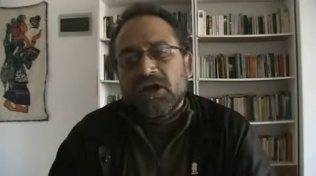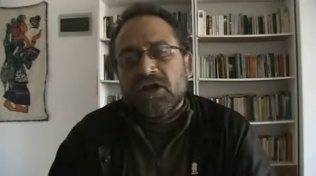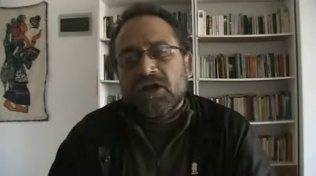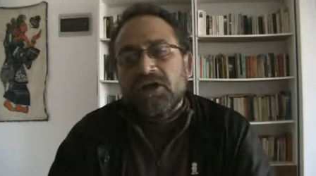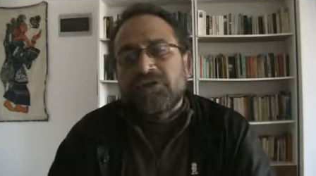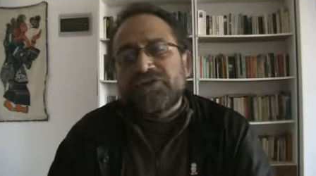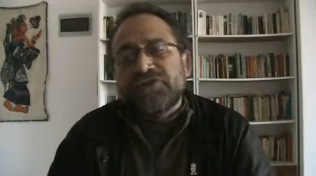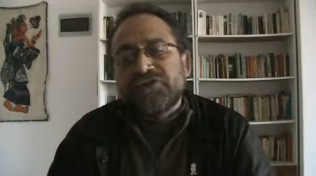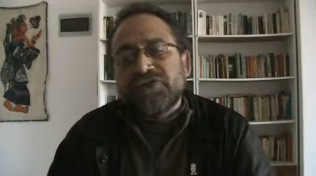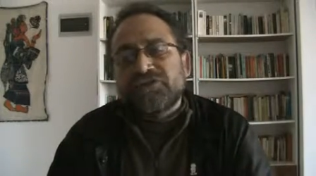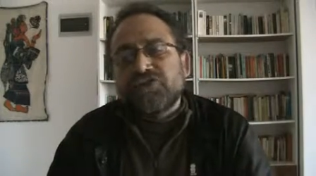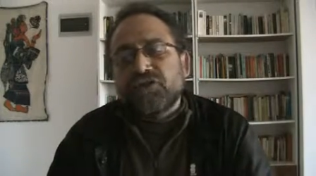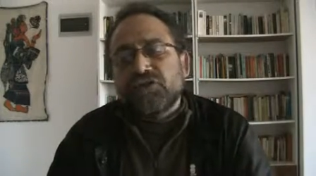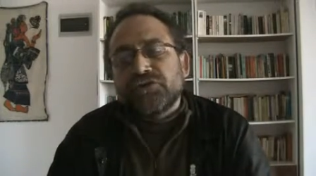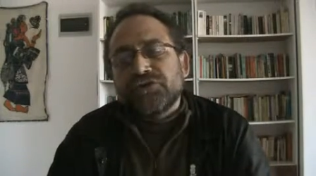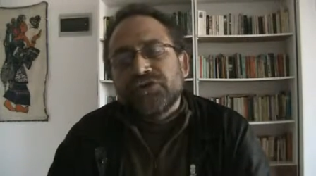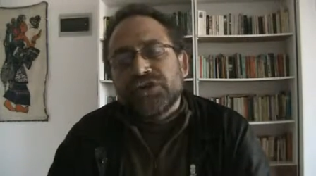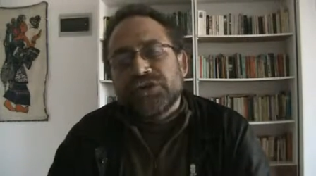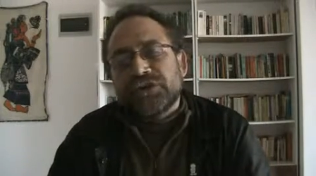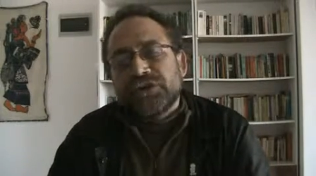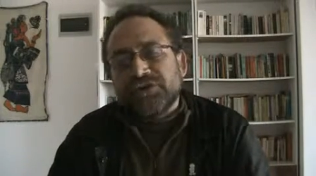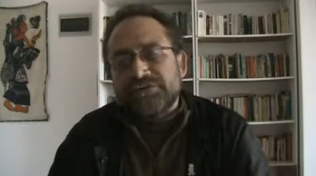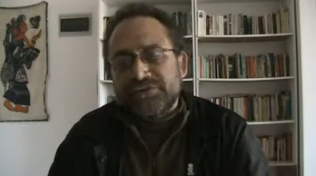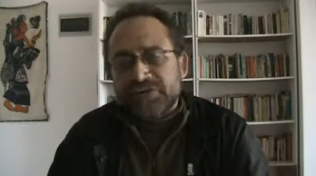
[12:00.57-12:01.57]
of the
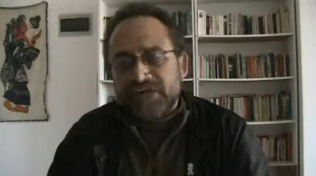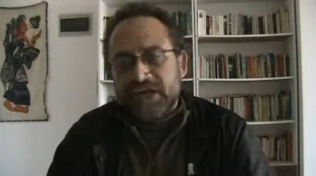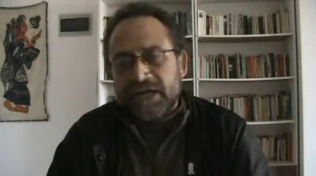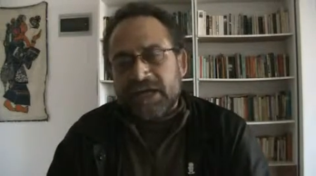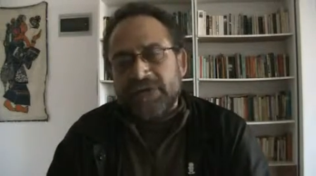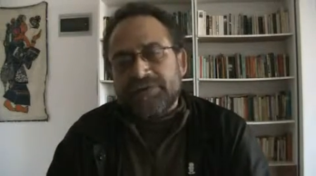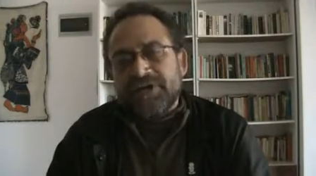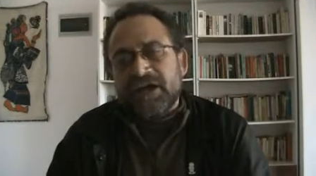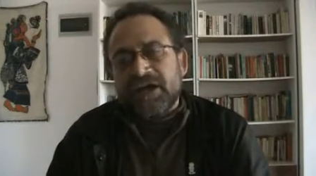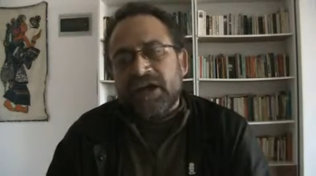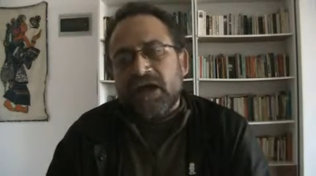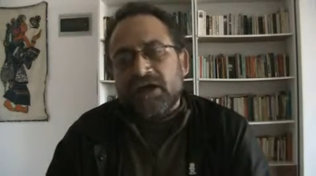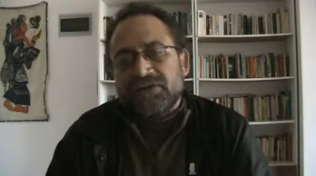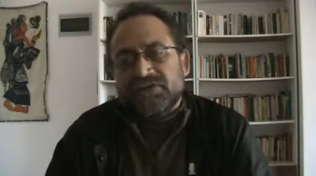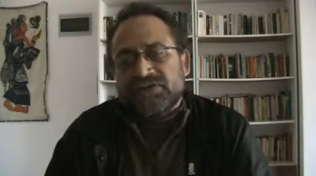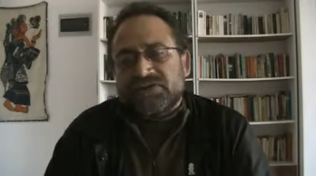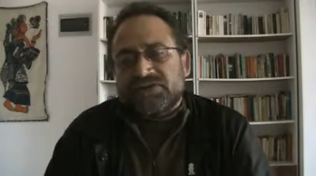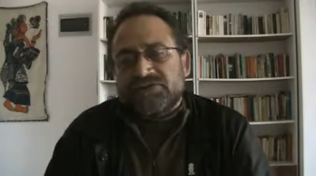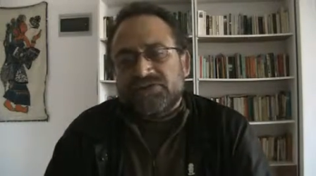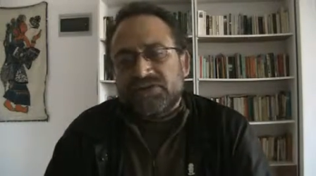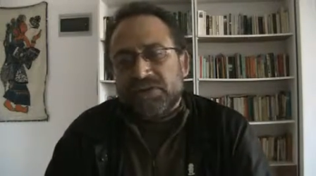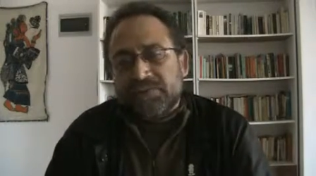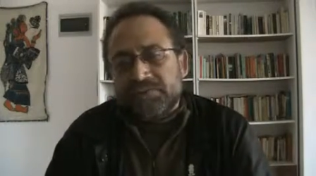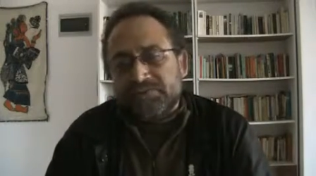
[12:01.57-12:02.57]
Jordan River and the
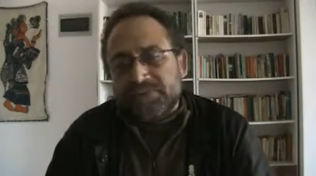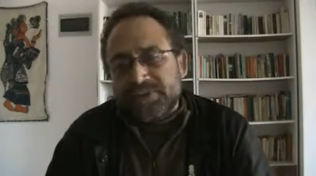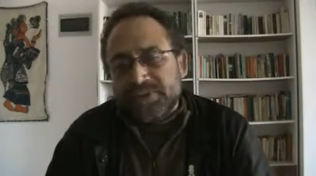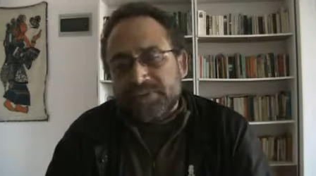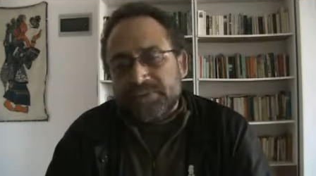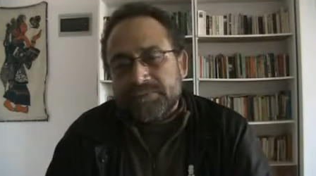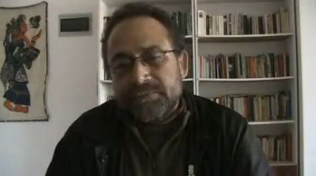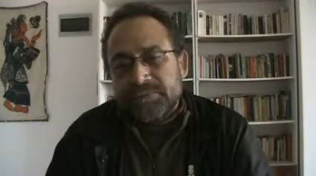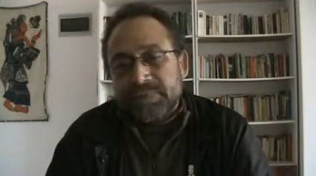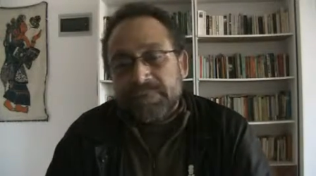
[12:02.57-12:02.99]
Gaza Strip.